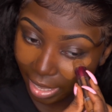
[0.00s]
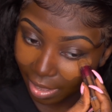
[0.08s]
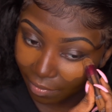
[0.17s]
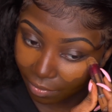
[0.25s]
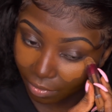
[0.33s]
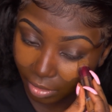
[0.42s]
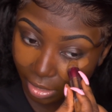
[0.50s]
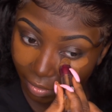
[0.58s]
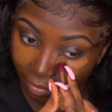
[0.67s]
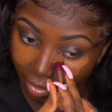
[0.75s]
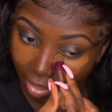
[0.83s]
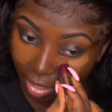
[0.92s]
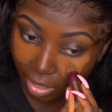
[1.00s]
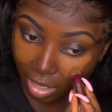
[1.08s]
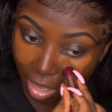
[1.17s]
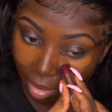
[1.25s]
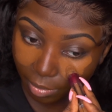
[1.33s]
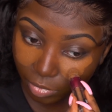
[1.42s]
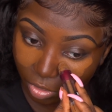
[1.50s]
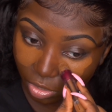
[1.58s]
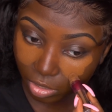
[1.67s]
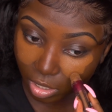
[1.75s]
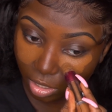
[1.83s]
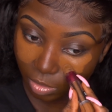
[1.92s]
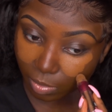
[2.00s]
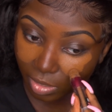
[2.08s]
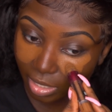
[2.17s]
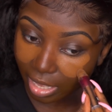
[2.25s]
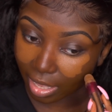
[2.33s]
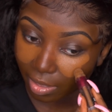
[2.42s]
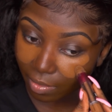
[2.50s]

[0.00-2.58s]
I've really come to terms with that,